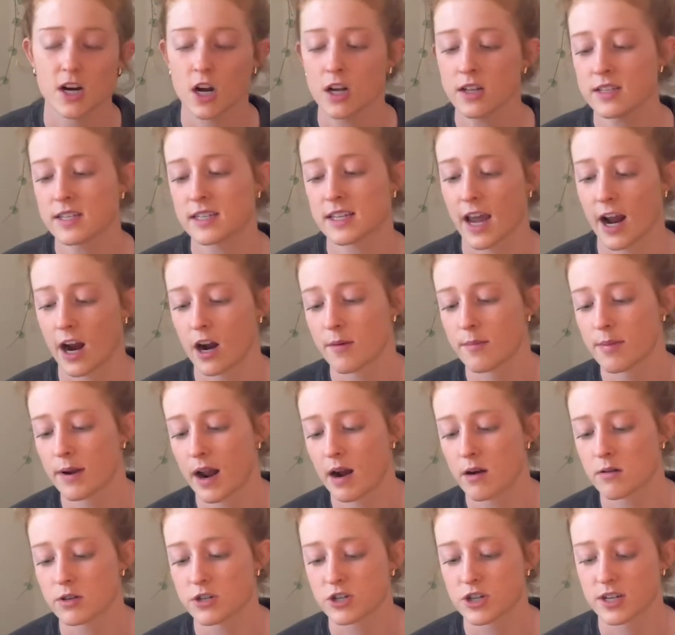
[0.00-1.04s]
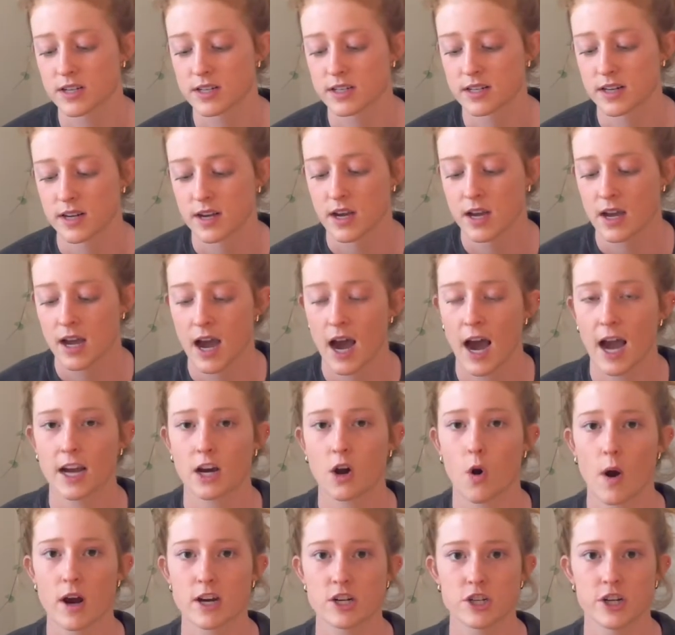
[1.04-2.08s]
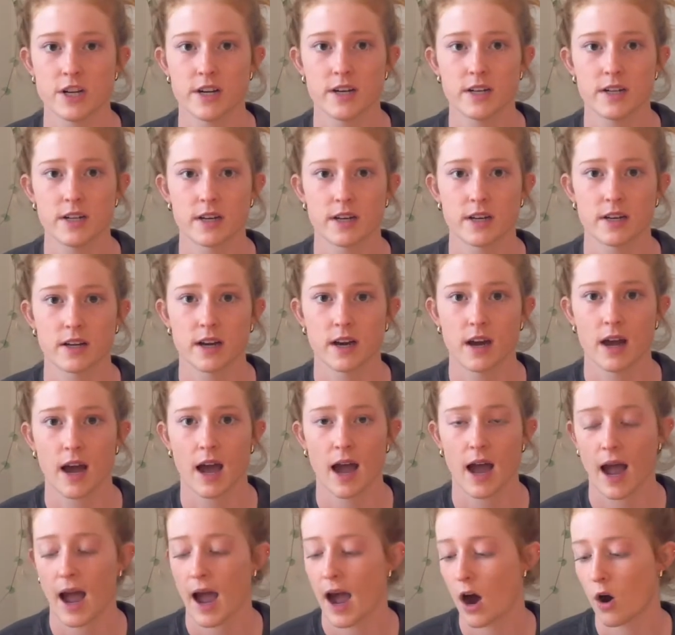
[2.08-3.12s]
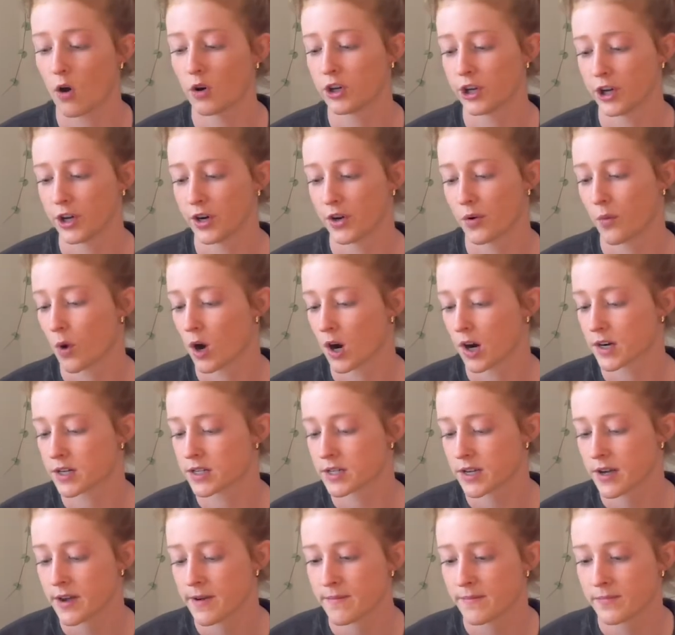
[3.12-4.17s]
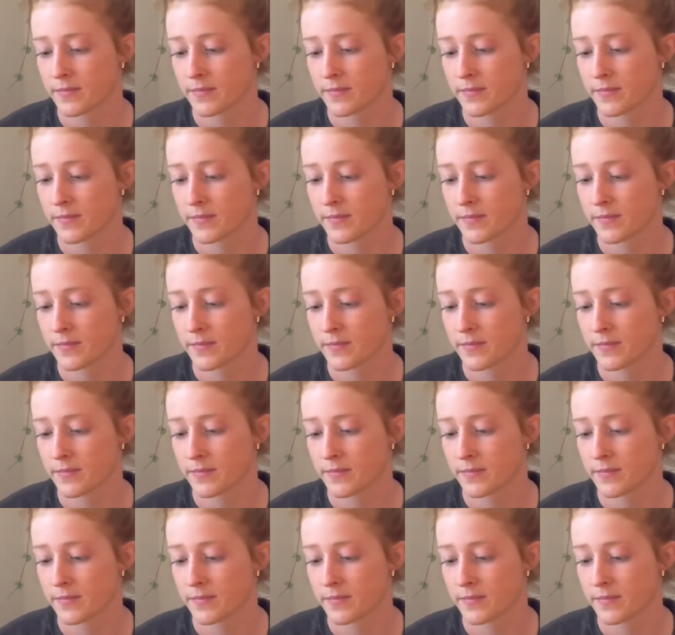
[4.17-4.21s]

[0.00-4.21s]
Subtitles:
Not scared, but I questioned how good it worked.